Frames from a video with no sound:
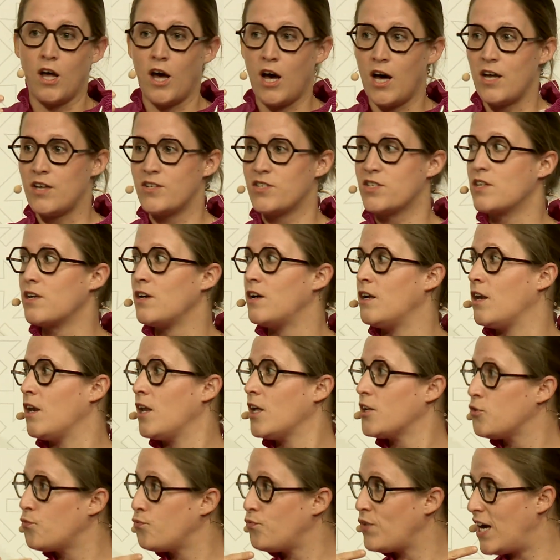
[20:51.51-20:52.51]
ask a
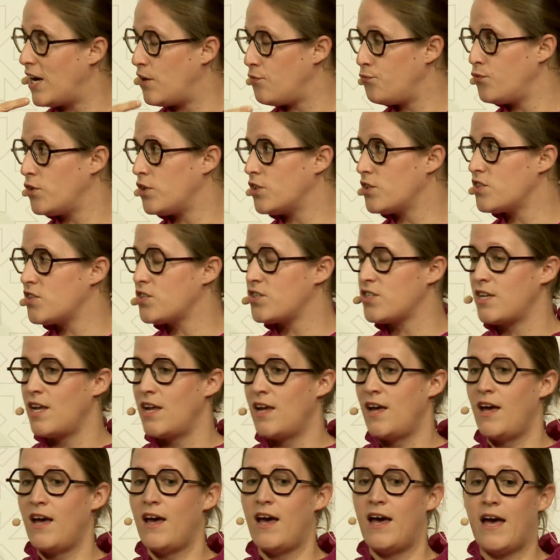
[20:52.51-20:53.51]
lot of efforts,
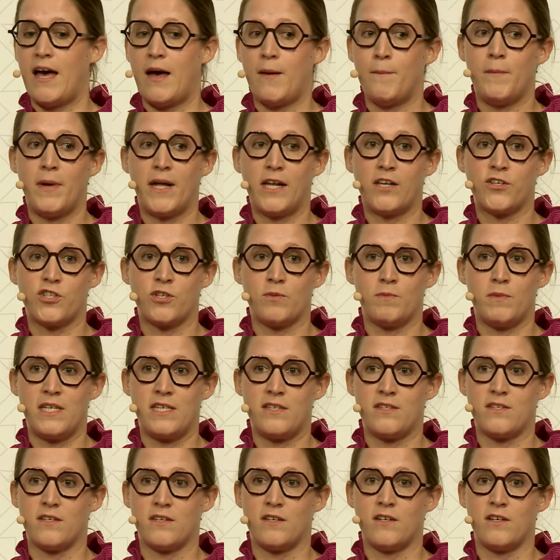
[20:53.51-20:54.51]
and Belgium
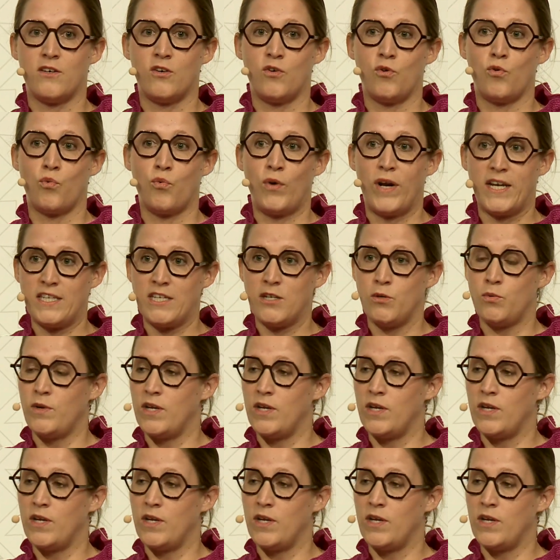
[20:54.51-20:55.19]
is ready.